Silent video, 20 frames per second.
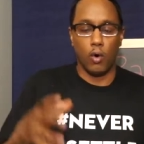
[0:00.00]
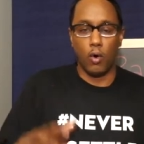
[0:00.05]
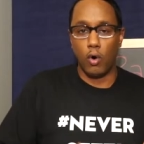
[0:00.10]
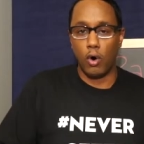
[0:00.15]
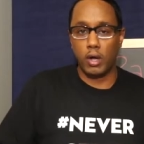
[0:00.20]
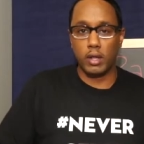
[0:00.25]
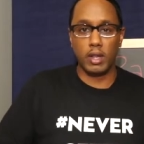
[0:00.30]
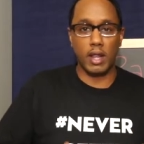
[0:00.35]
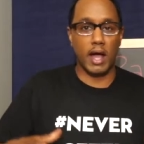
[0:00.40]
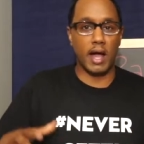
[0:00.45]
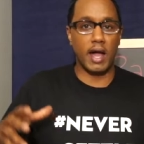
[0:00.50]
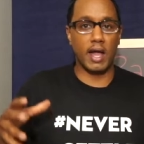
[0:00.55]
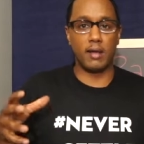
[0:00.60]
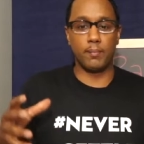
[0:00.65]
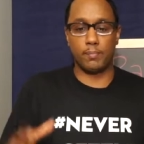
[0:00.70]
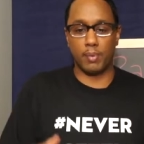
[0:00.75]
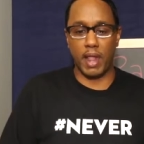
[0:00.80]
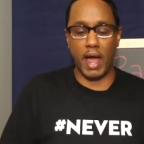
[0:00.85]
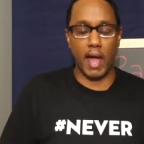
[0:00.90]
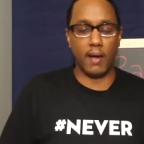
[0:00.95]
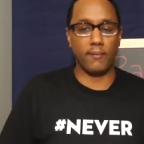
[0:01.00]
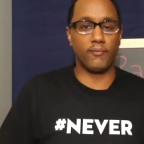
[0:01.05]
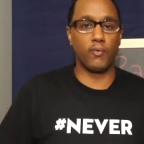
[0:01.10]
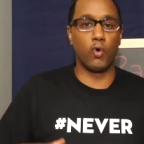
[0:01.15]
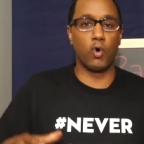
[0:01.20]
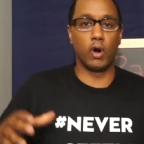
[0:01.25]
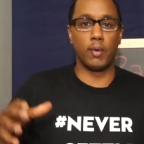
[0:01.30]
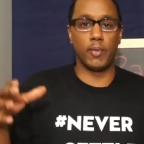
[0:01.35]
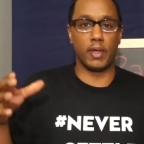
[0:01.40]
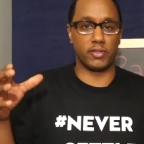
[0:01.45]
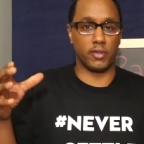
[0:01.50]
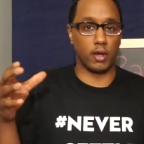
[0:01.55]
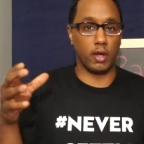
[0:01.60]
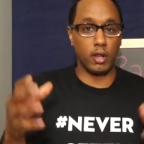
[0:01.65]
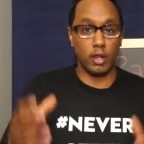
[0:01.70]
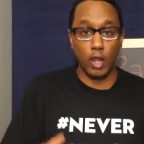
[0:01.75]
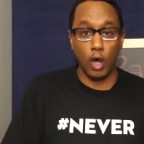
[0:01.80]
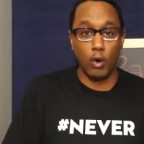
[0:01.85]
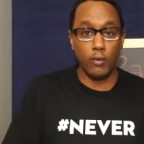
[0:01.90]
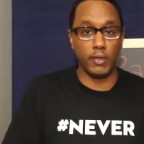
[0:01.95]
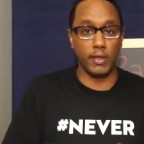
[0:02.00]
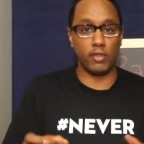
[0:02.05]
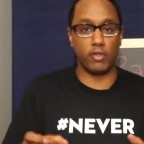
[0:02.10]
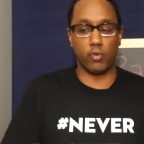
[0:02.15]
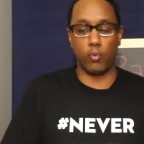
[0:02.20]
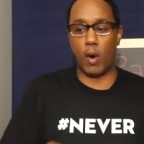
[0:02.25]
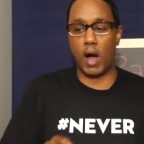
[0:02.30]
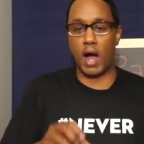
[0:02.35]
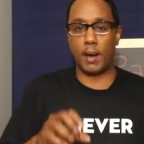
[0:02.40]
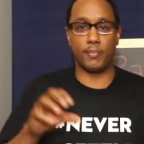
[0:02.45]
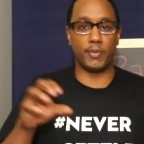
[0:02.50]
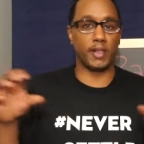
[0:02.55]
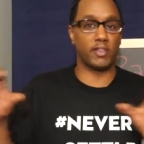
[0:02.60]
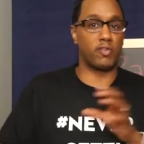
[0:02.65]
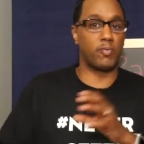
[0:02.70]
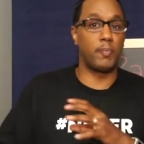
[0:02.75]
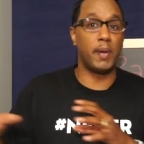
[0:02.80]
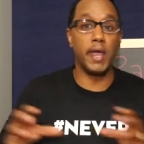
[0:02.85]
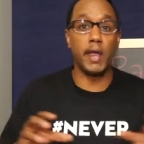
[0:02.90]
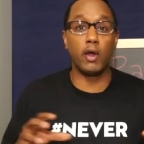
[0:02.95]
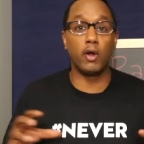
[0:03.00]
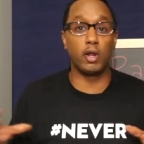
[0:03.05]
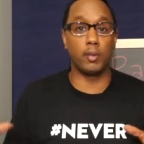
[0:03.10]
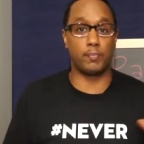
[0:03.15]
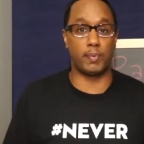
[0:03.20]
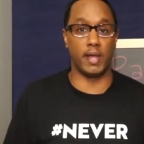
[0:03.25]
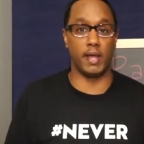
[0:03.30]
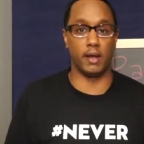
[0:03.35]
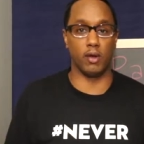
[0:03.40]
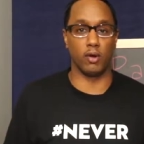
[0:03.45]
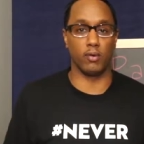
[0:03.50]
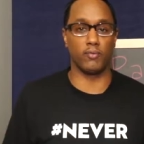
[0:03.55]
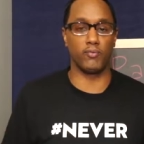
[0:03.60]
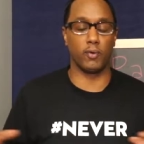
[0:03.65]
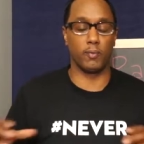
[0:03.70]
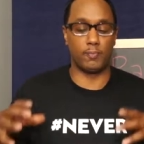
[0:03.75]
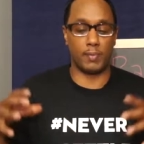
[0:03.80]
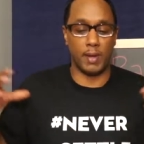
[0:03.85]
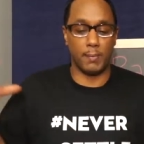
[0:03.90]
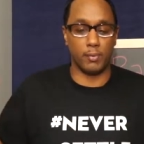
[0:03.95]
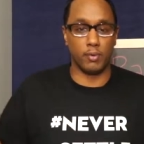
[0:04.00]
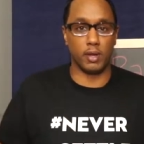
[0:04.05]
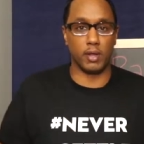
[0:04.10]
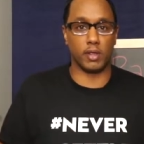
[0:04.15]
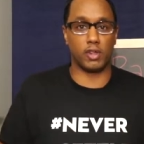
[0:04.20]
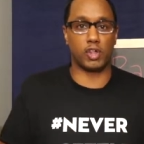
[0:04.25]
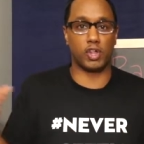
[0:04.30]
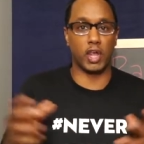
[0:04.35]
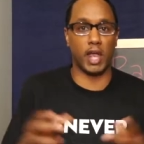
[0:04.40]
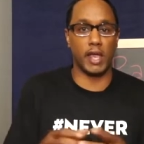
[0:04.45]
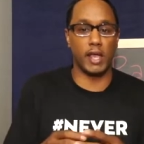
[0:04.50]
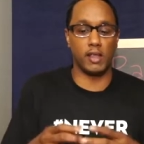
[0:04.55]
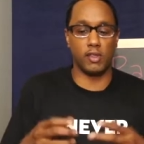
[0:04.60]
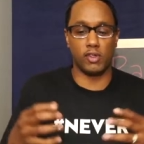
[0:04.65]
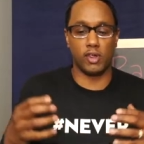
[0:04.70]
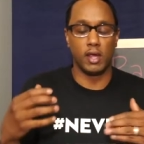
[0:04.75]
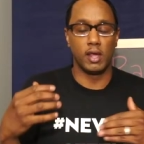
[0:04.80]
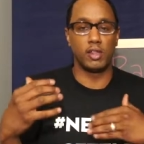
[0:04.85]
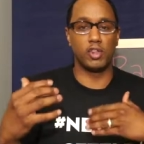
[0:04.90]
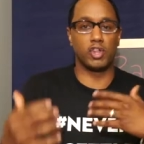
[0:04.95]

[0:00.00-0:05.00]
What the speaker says: online platform that's a clothing swap that's peer-to-peer for people to exchange